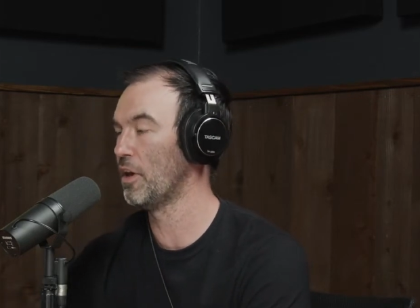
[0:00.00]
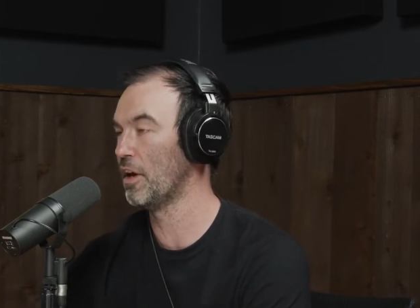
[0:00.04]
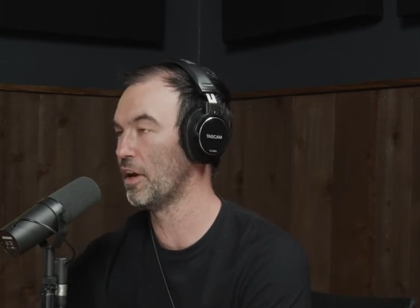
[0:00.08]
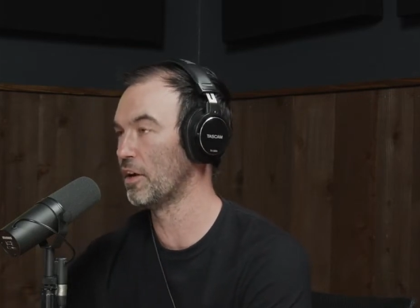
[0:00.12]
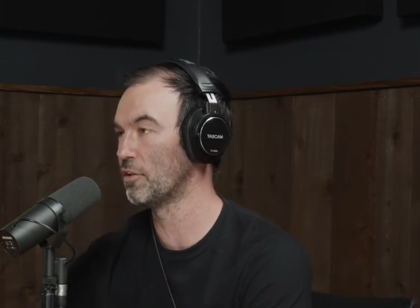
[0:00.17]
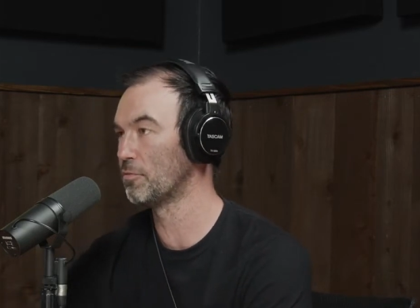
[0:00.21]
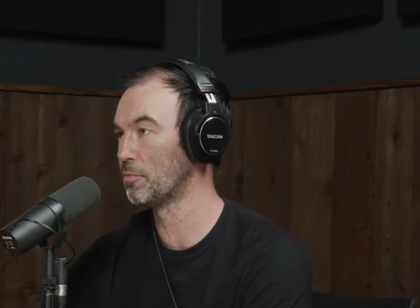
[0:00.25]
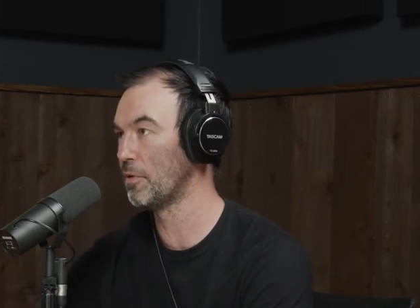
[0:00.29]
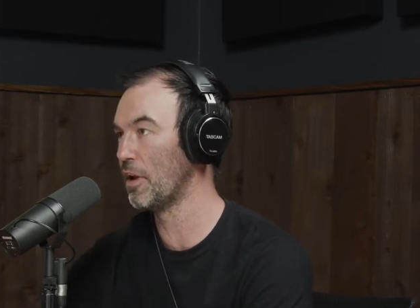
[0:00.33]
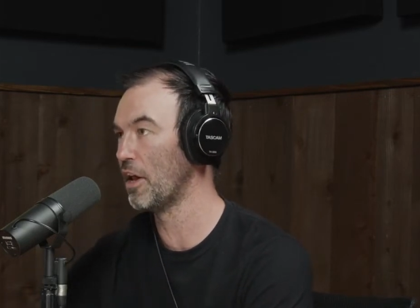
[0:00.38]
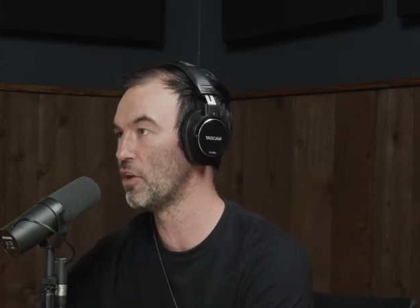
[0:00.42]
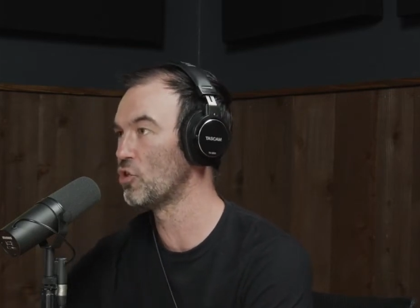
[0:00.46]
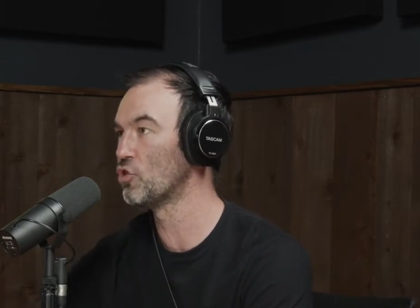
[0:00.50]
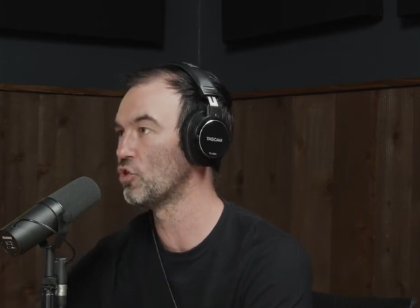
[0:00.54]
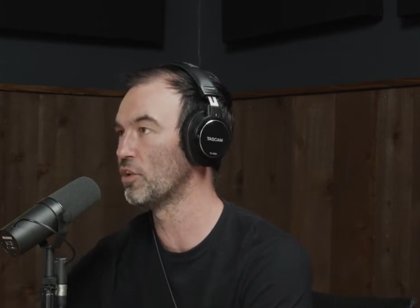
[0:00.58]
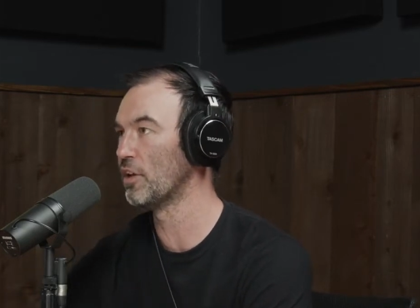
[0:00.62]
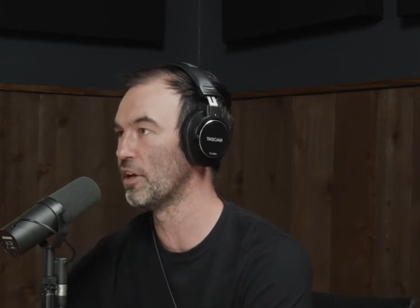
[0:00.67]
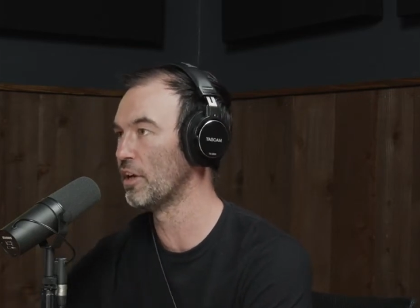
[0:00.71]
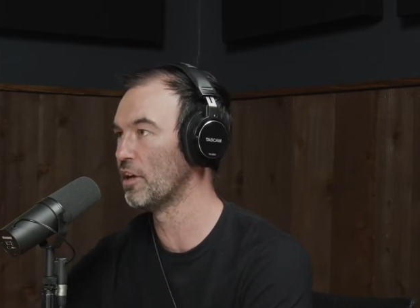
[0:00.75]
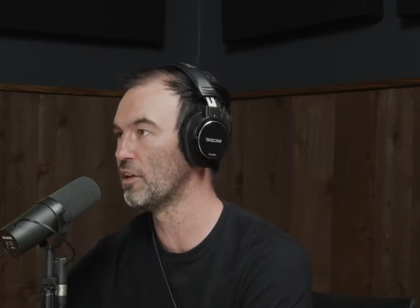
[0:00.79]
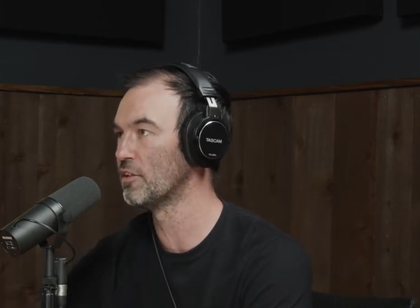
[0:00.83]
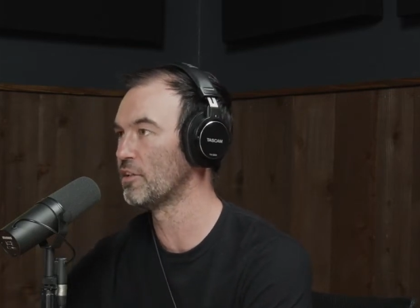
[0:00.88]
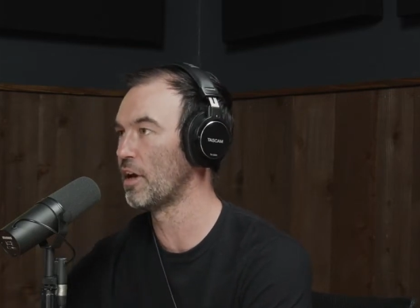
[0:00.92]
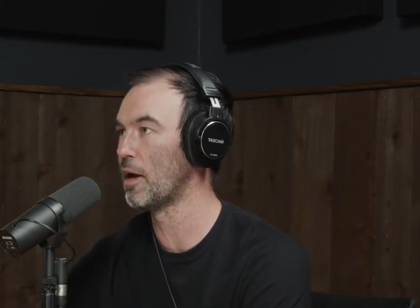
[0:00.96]
exponentially
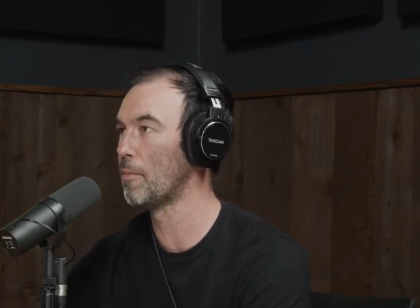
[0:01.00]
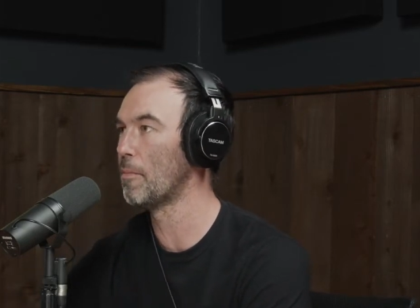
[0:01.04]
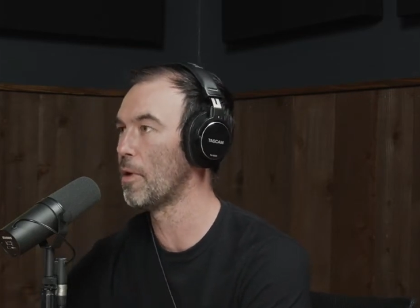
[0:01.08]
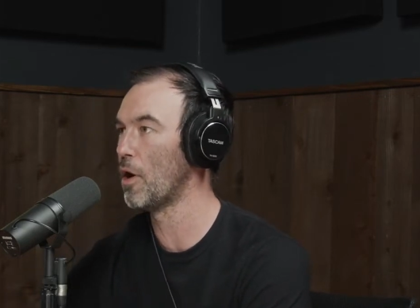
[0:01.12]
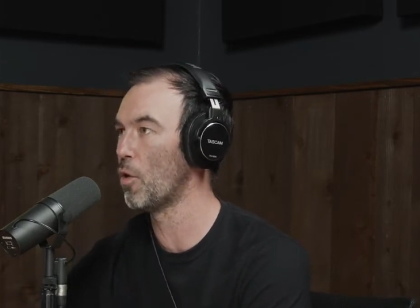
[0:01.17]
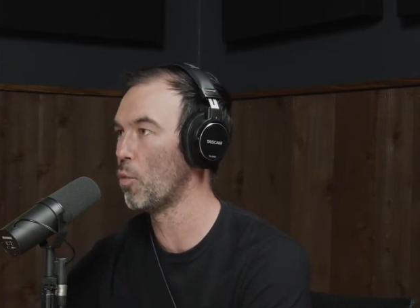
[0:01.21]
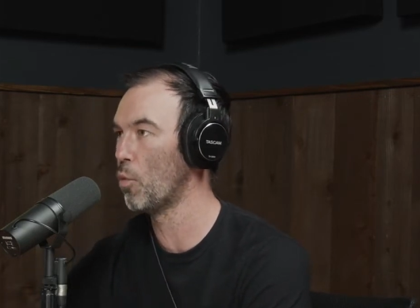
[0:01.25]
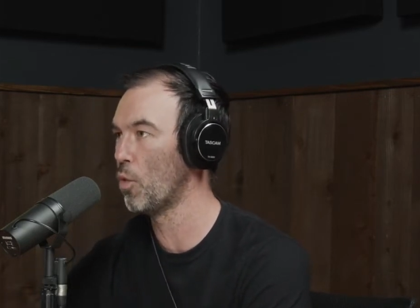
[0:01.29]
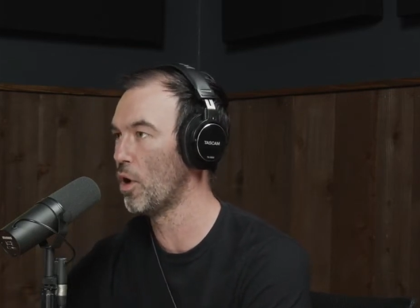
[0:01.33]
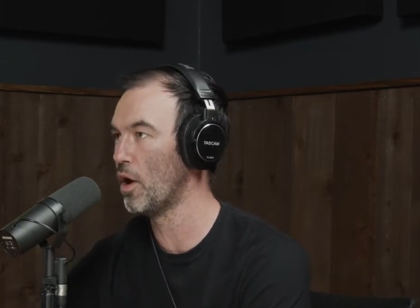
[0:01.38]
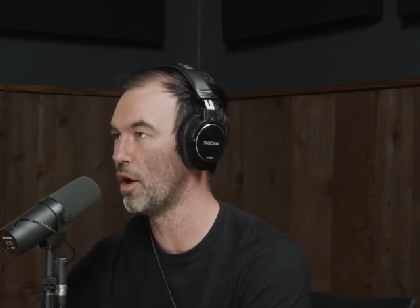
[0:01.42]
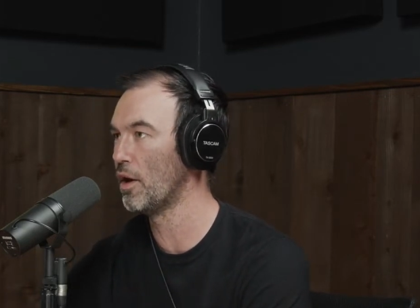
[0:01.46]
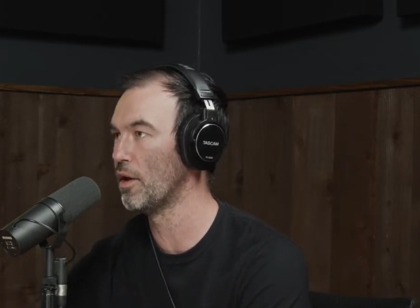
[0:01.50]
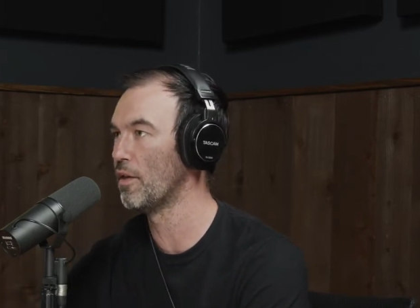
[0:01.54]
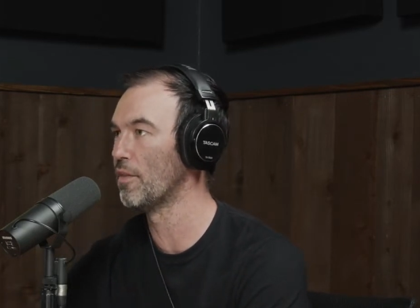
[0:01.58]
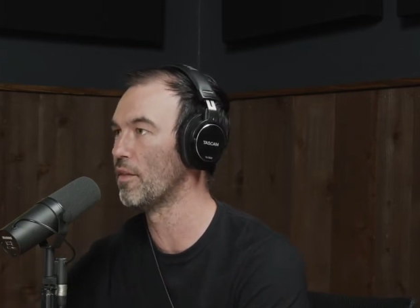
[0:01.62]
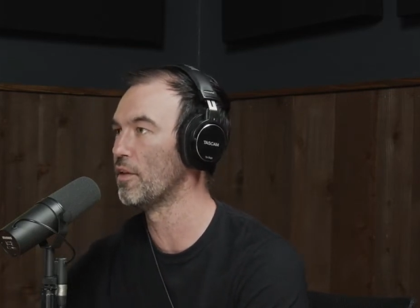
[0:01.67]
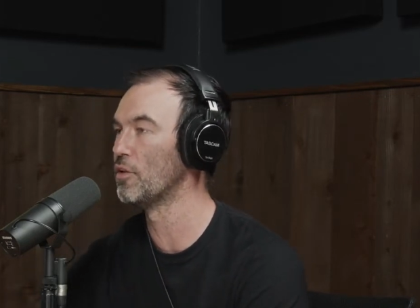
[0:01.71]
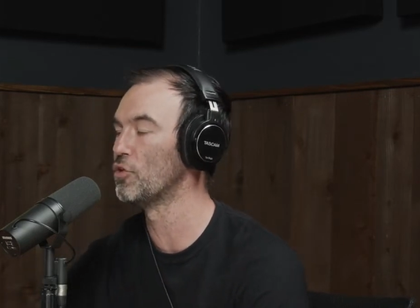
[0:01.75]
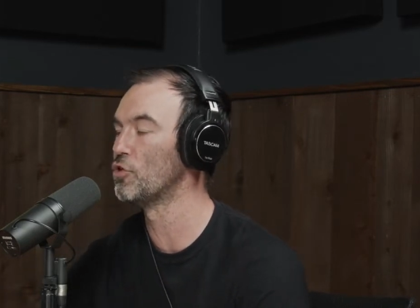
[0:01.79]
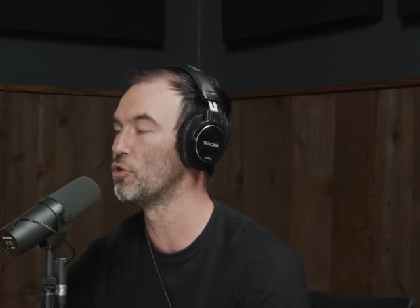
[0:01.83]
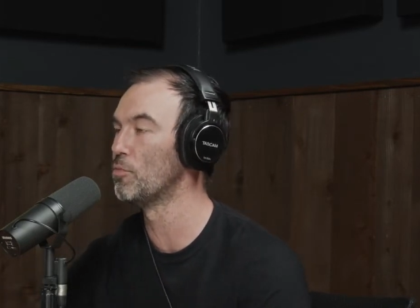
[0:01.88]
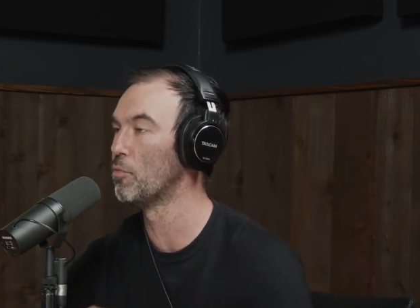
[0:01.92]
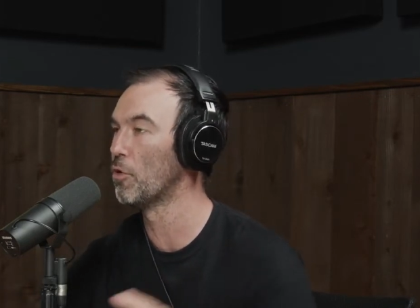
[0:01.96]
because I bought 1 and then
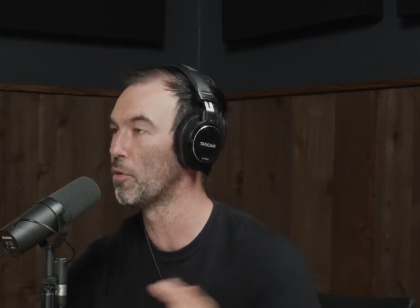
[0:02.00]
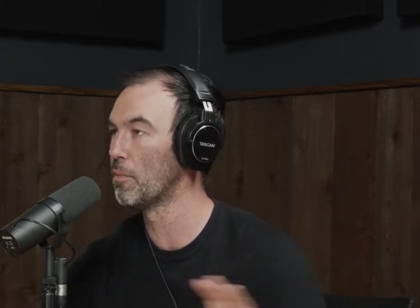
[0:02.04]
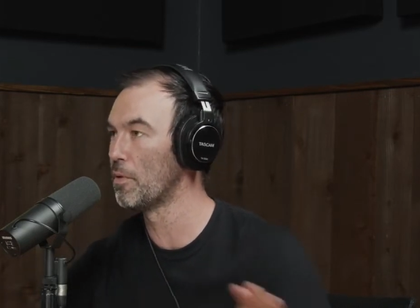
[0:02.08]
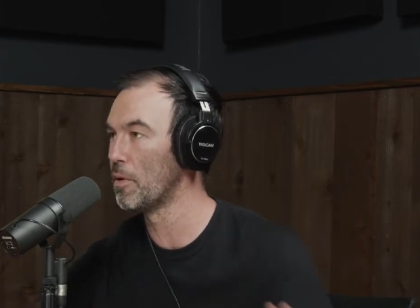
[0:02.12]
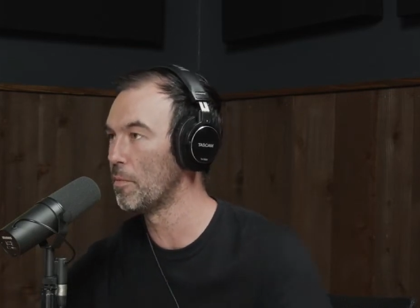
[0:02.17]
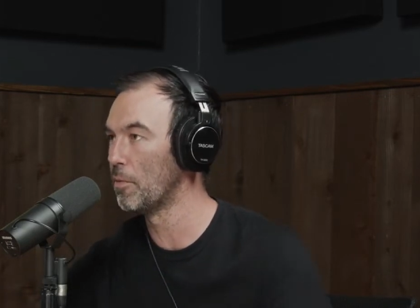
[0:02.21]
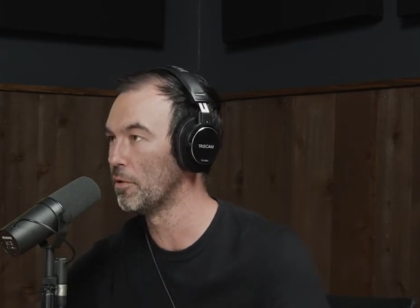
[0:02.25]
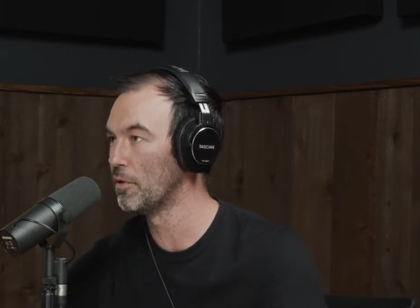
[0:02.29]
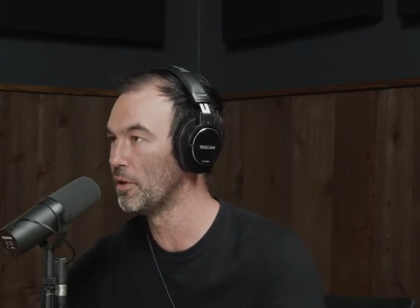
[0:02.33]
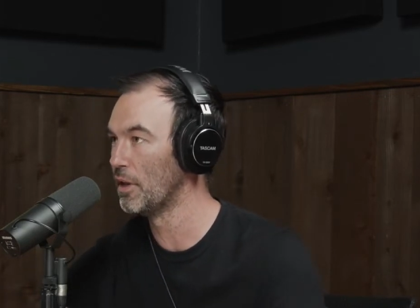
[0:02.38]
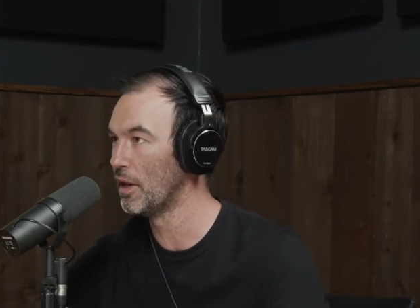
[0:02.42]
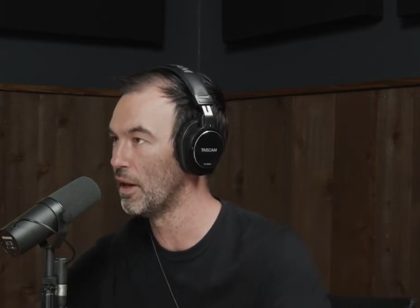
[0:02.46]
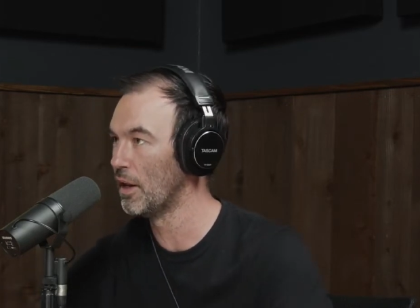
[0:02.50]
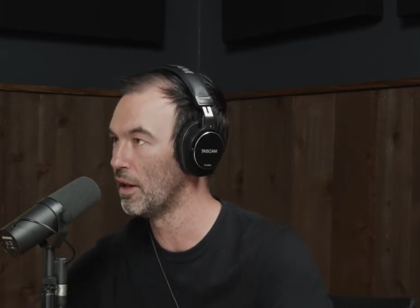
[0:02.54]
2 more people did it.